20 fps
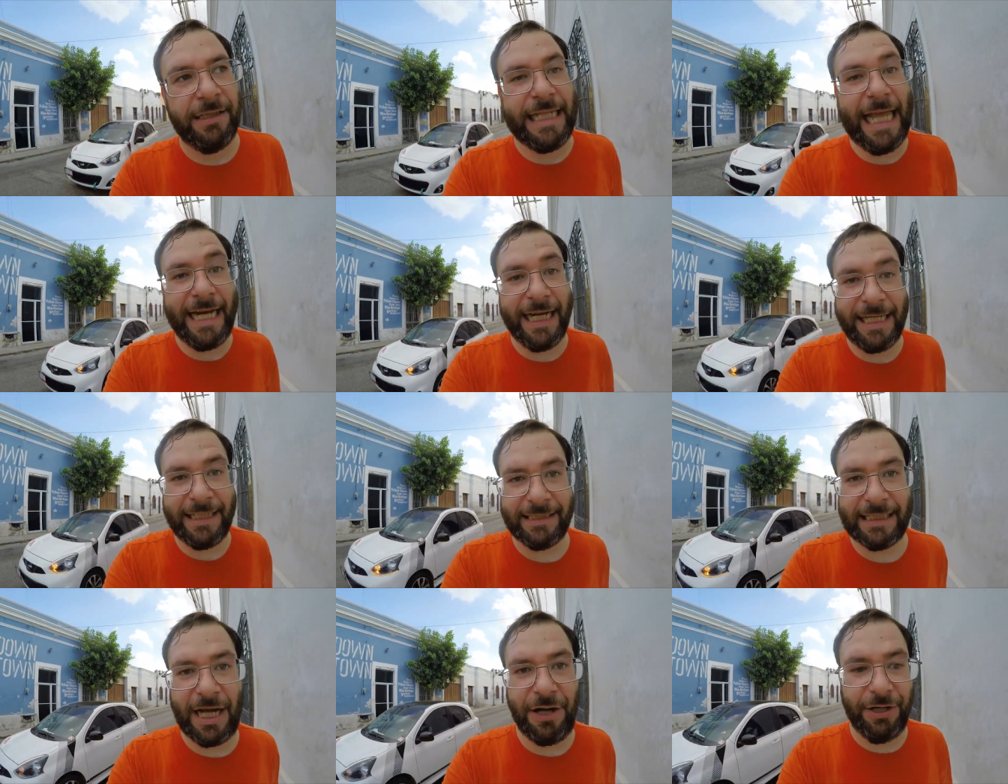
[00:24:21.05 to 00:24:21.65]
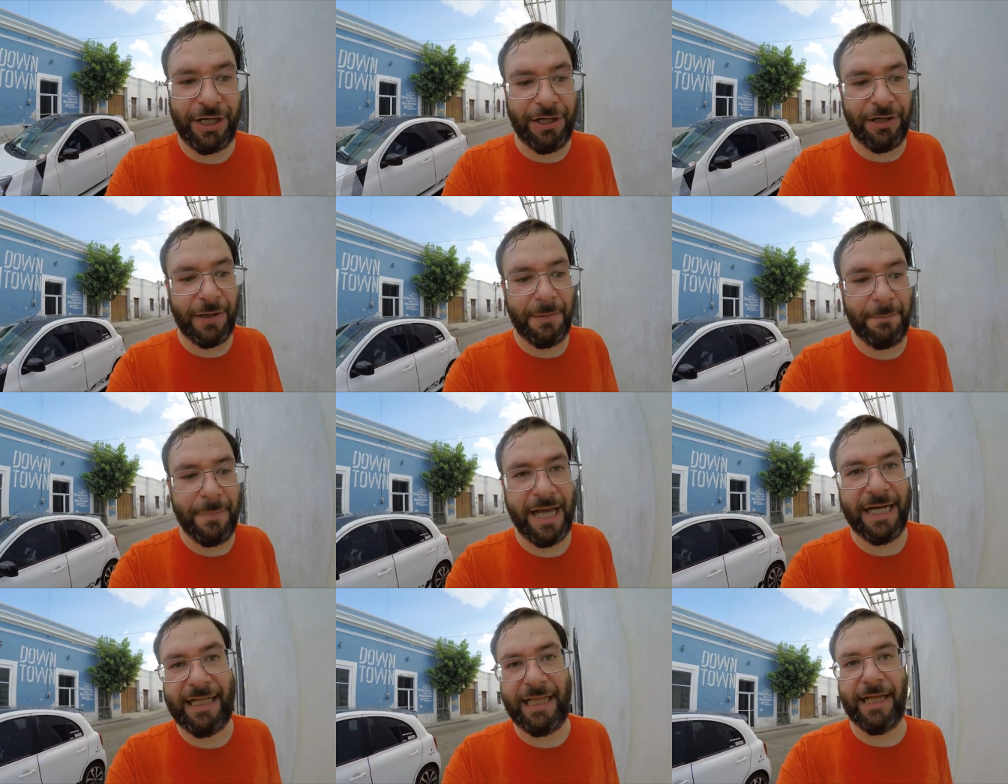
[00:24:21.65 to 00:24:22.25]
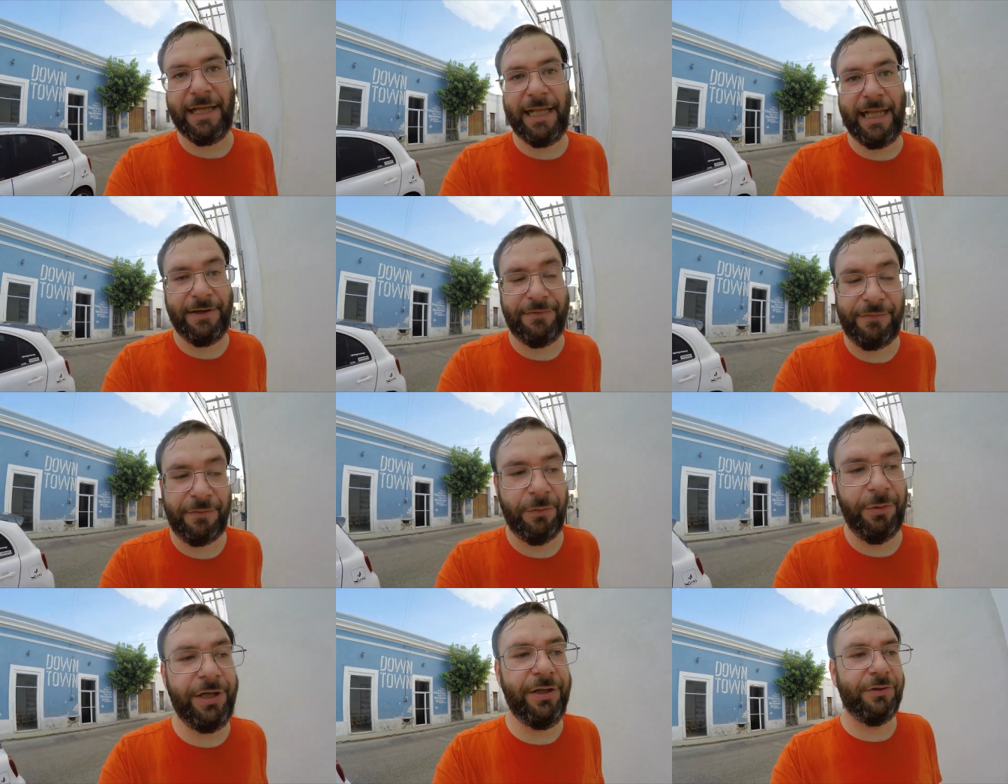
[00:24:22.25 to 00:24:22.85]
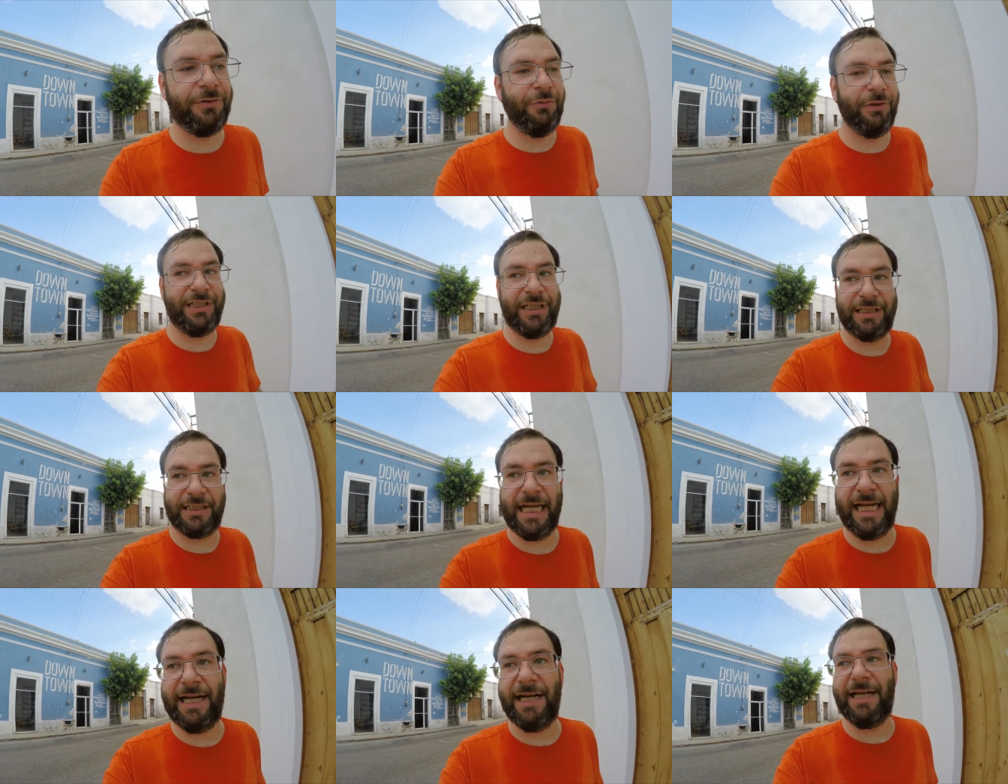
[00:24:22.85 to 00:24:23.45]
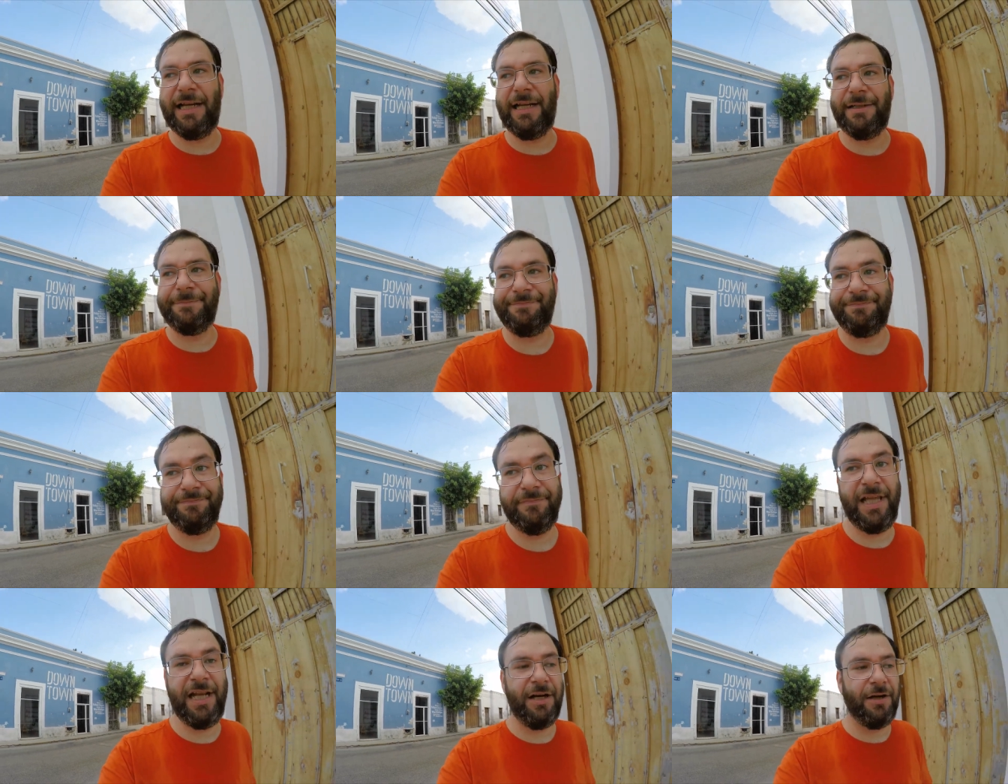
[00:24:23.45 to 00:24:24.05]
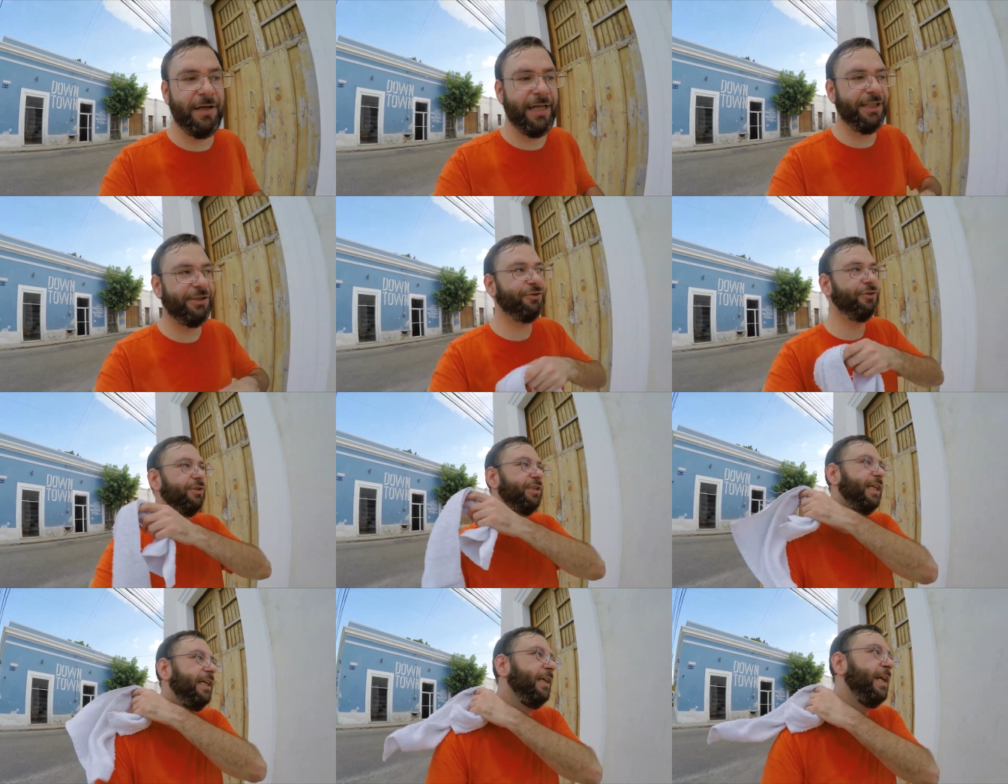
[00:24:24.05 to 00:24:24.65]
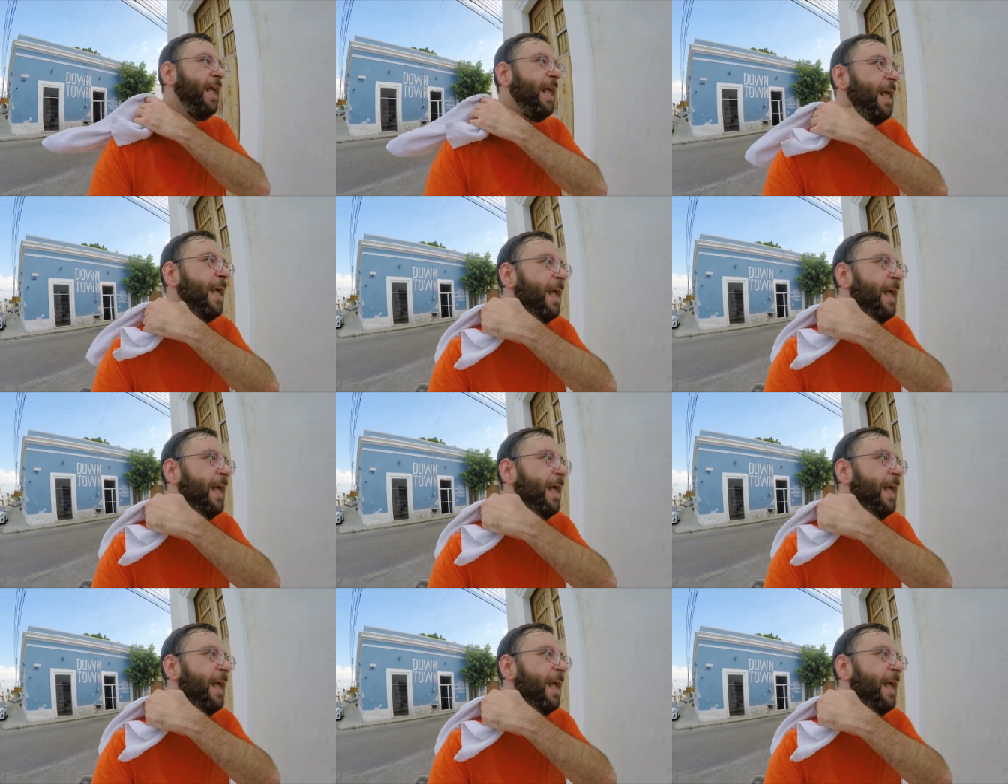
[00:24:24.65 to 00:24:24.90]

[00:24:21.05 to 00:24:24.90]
that is out here in Merida, like for reals, which is kind of, you know, interesting.